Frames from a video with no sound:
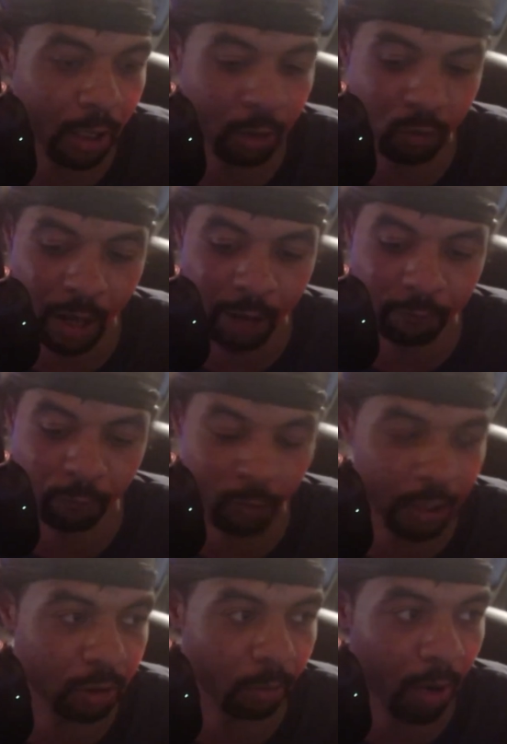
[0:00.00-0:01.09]
I do have
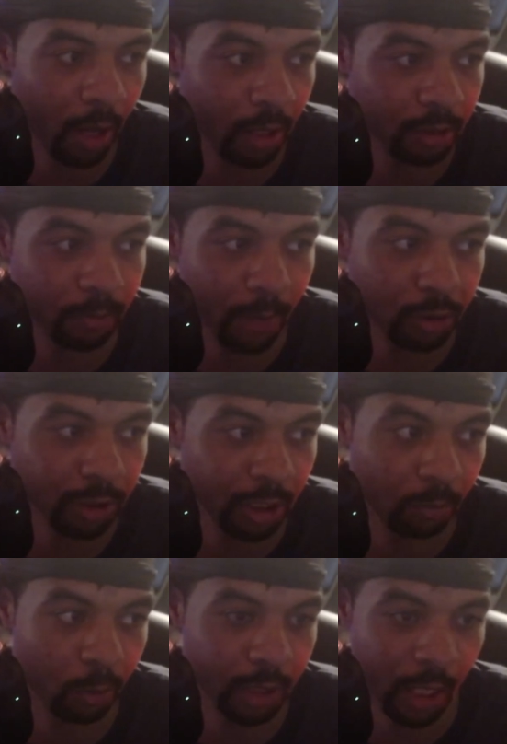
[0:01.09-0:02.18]
Razer products, mouse,
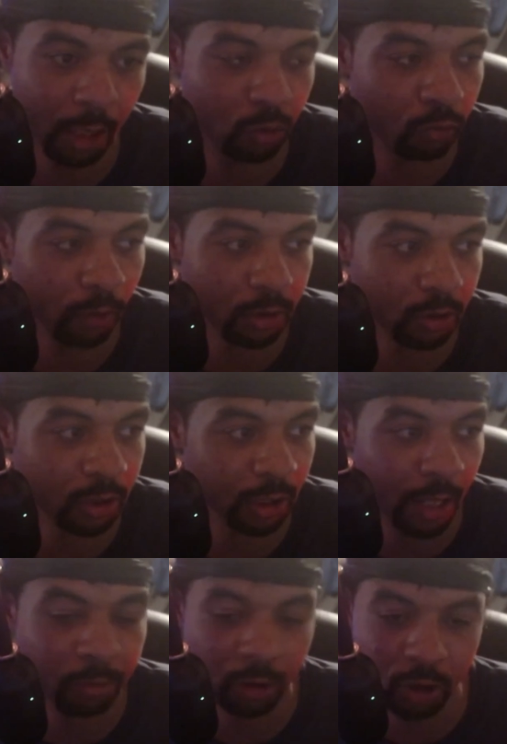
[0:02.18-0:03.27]
keyboards that I use Razer
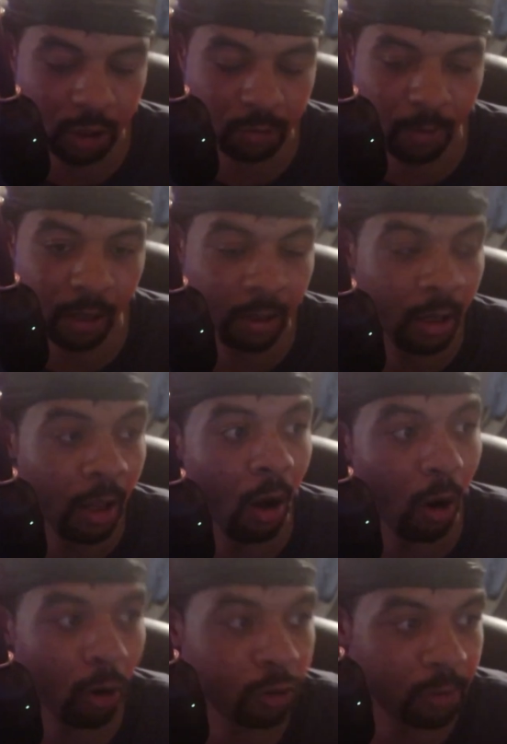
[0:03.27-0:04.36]
Synapse to change my
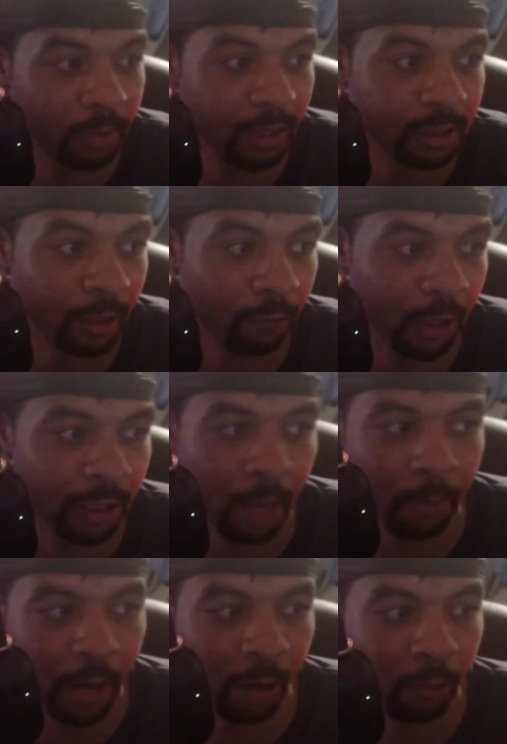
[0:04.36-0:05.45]
RGB and stuff like that, but
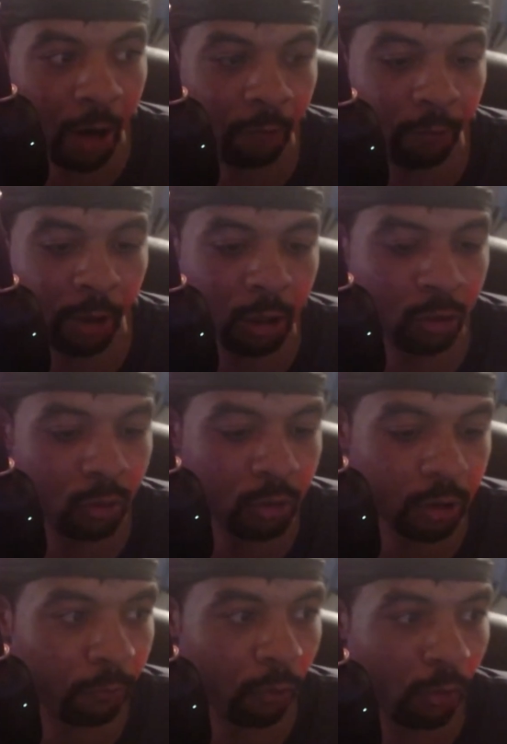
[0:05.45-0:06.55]
I rarely use it
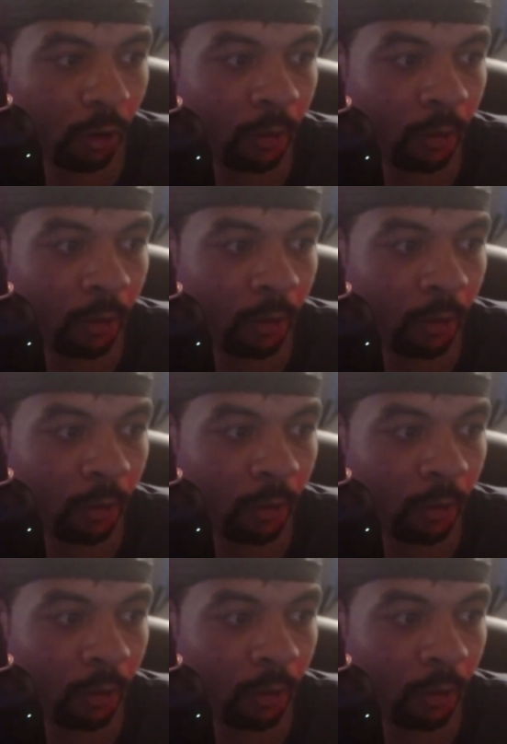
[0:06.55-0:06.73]
for